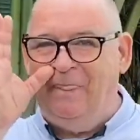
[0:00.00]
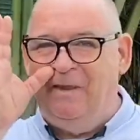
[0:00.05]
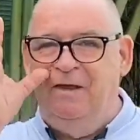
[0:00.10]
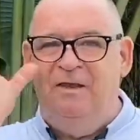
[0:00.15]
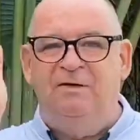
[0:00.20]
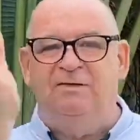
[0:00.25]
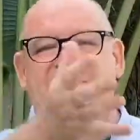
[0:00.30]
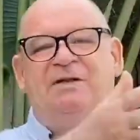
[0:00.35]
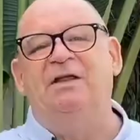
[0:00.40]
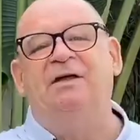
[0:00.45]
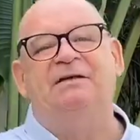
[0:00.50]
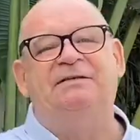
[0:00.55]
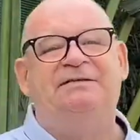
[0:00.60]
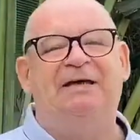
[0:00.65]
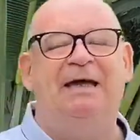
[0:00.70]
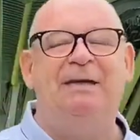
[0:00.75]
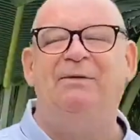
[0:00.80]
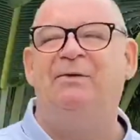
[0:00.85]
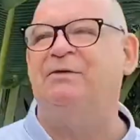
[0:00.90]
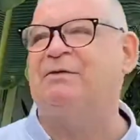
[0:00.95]
There was another
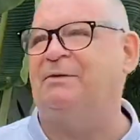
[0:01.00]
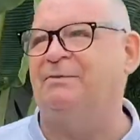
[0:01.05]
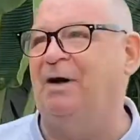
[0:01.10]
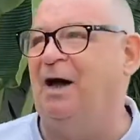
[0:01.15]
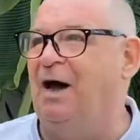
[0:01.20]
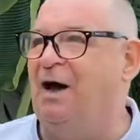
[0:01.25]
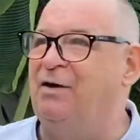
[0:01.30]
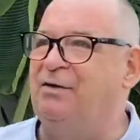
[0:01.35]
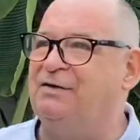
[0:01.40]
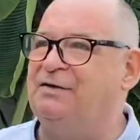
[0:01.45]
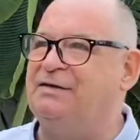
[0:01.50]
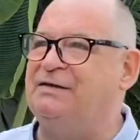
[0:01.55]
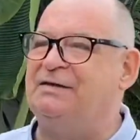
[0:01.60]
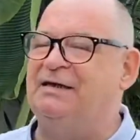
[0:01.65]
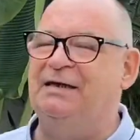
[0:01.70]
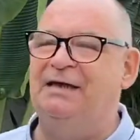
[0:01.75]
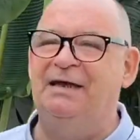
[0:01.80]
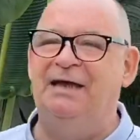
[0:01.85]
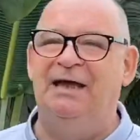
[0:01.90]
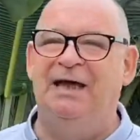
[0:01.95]
time he was at my house
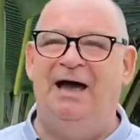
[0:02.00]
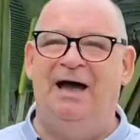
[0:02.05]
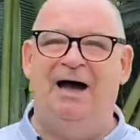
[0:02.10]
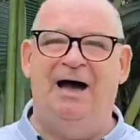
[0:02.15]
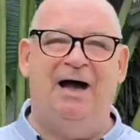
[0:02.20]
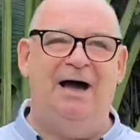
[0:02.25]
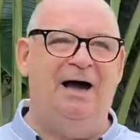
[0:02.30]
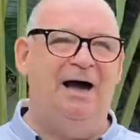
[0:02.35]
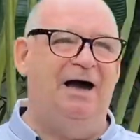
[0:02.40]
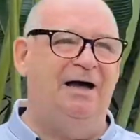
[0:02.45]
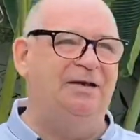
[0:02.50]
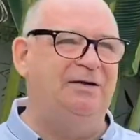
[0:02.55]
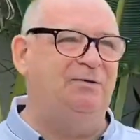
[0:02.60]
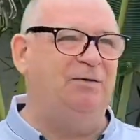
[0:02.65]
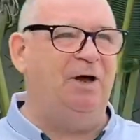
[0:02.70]
and